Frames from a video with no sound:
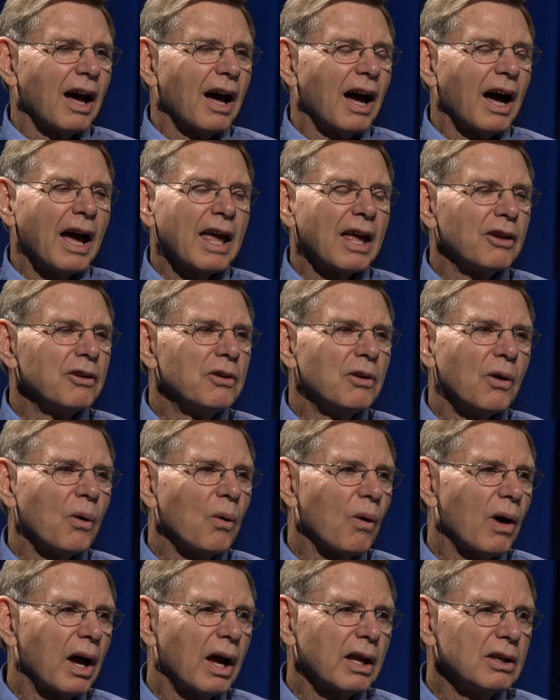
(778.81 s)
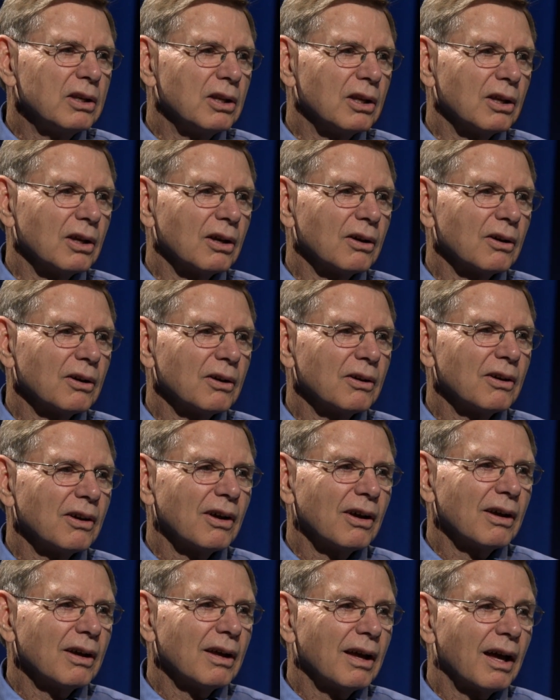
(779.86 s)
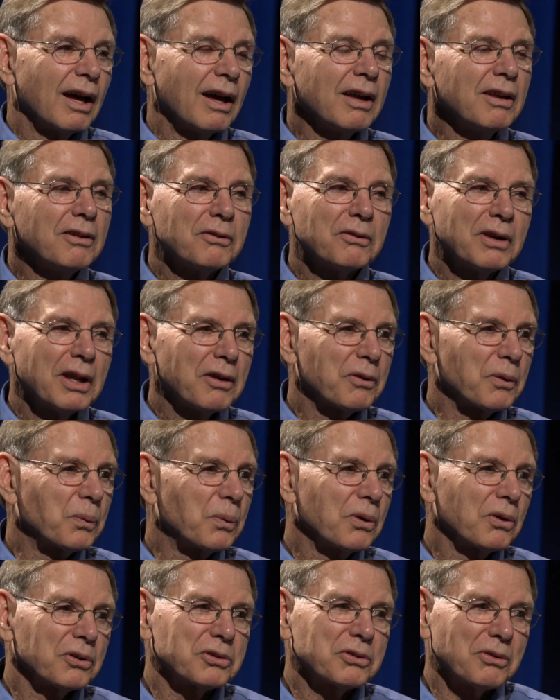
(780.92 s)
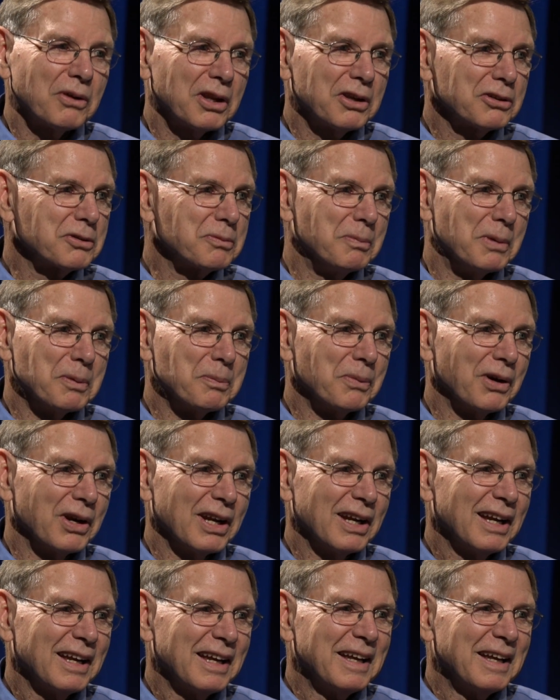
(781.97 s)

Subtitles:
I had no idea. I don't have the world's greatest memory.